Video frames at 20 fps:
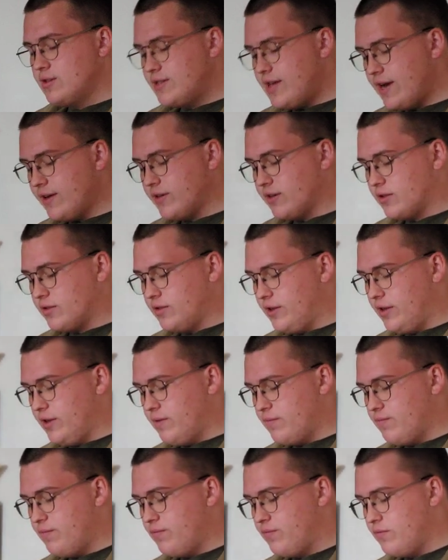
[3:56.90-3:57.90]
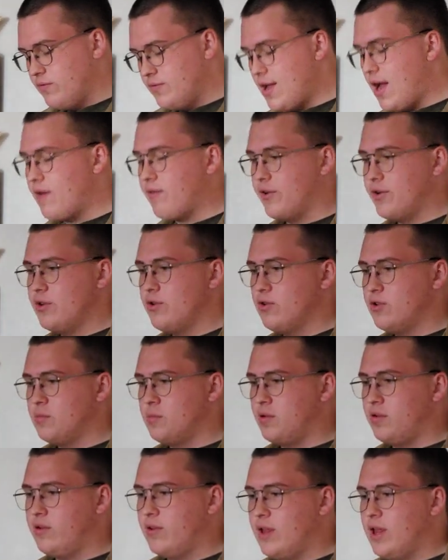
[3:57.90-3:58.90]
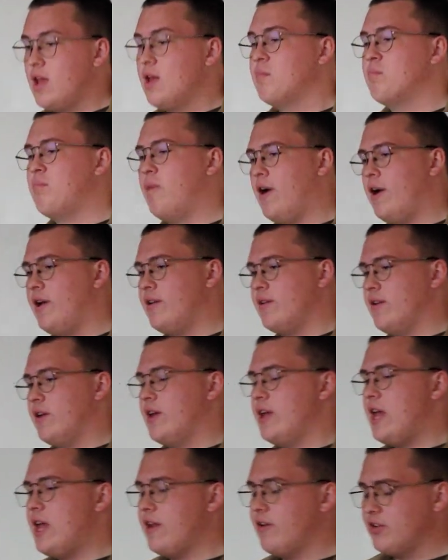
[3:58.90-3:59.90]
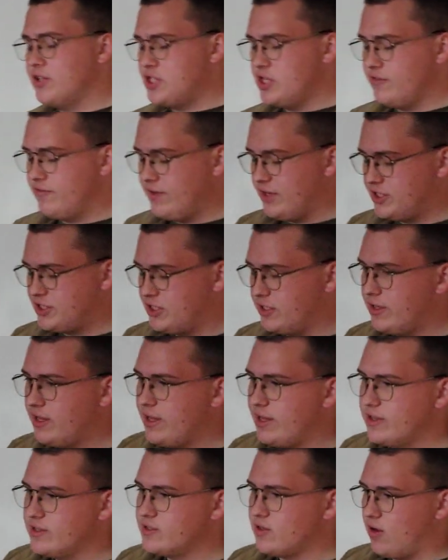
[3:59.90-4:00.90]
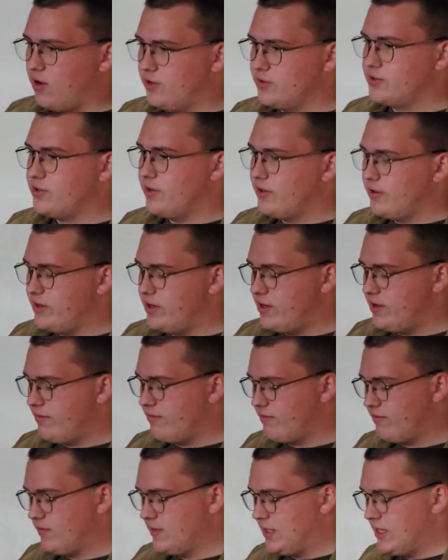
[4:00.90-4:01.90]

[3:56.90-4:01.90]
Technically, not renewable, but energy efficient is alternative.